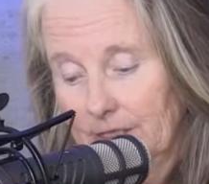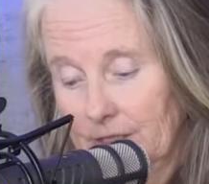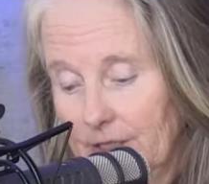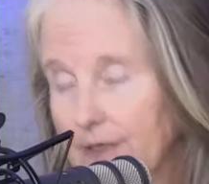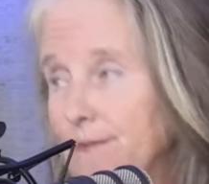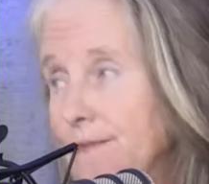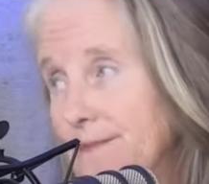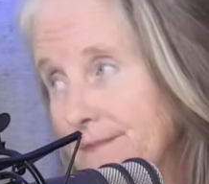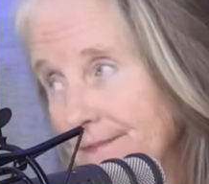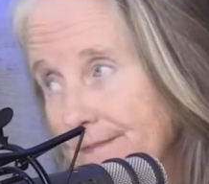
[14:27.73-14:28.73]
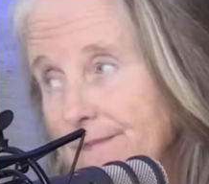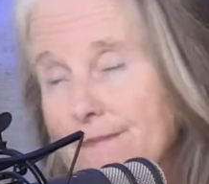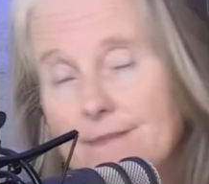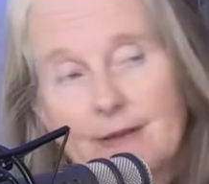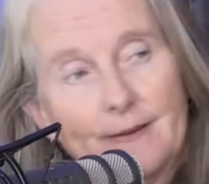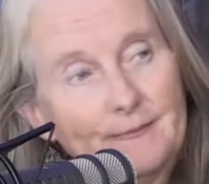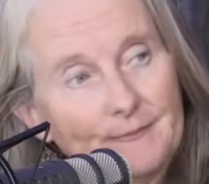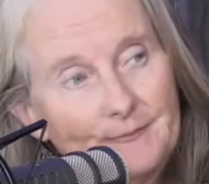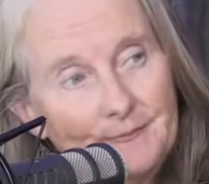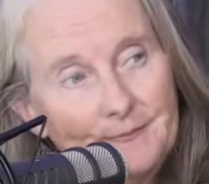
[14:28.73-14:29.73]
big big mm-hmm. Rockport event. Big
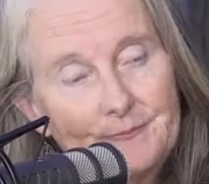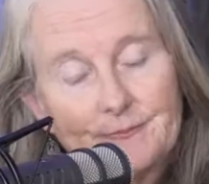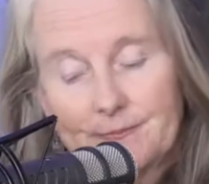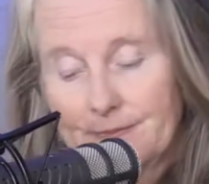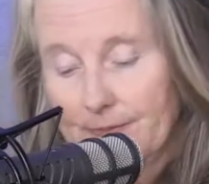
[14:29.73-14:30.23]
yeah. Rockport event.